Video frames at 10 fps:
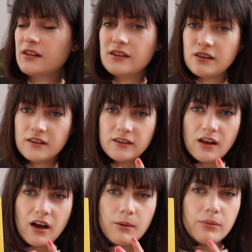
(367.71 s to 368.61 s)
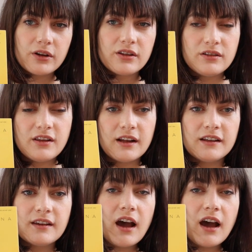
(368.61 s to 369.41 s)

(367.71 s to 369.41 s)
This is a book that is,